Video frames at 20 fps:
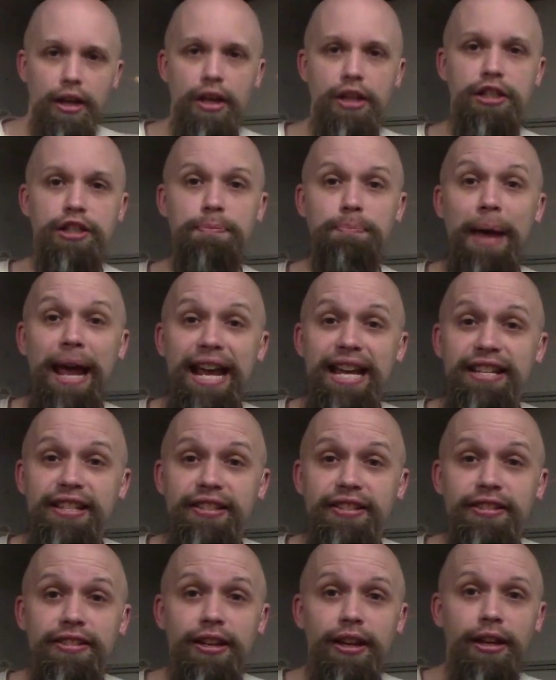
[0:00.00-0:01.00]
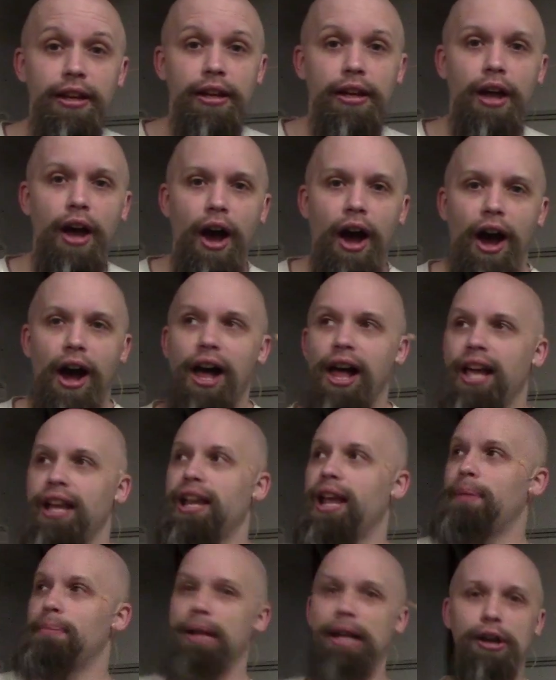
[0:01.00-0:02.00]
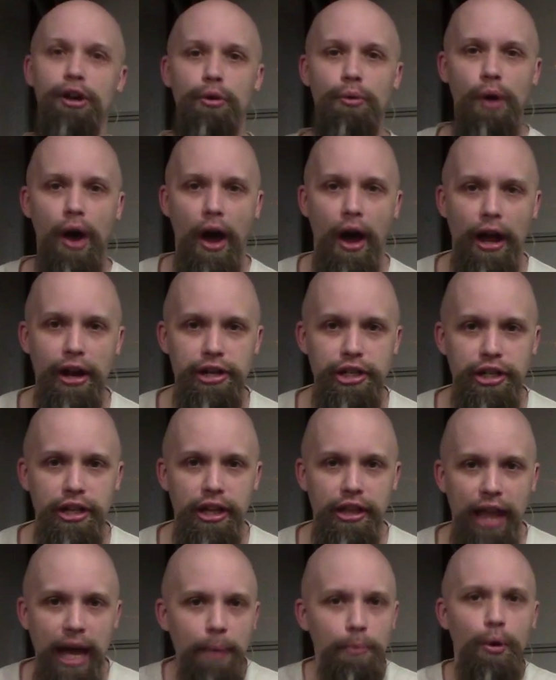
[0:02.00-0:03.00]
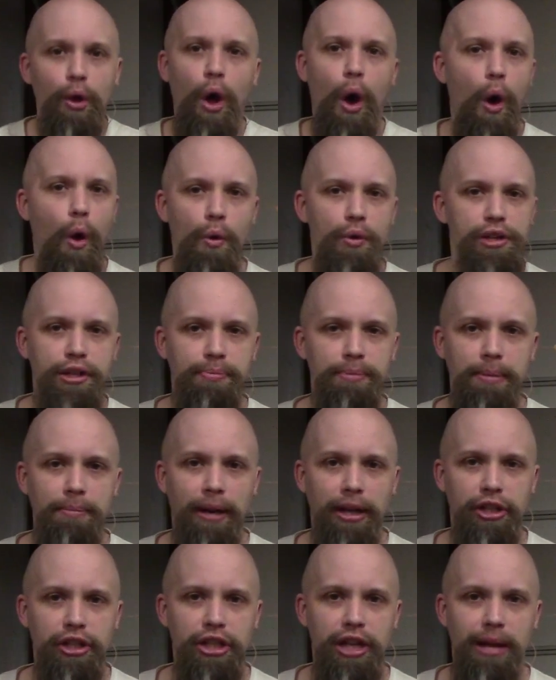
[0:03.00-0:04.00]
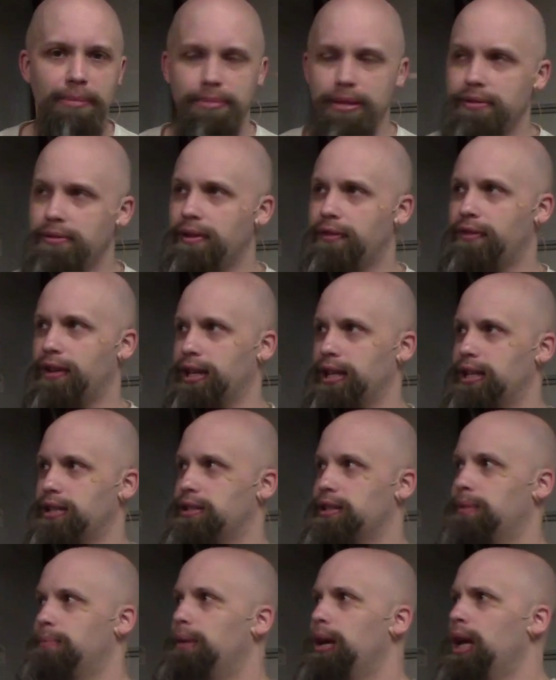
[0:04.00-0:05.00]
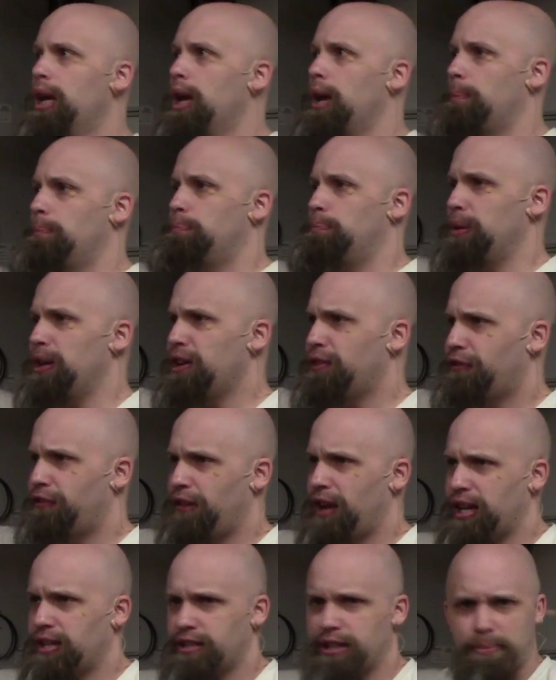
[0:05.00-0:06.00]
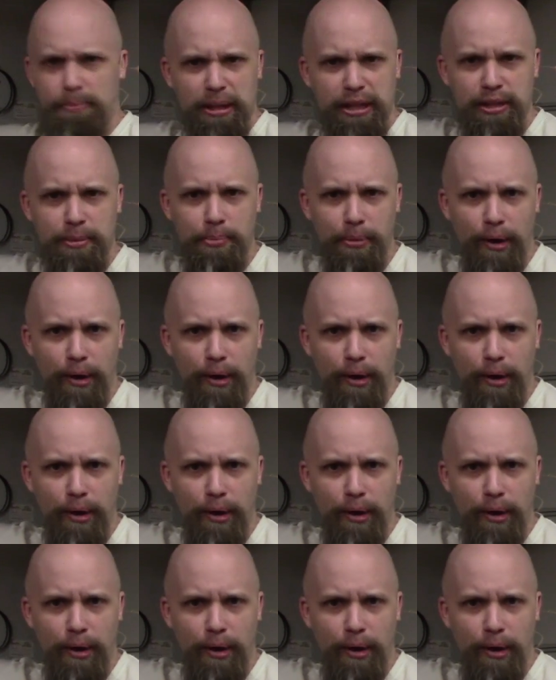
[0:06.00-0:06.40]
Space! I am in a garage. That will always be my shop, even if I get some big fancy piece of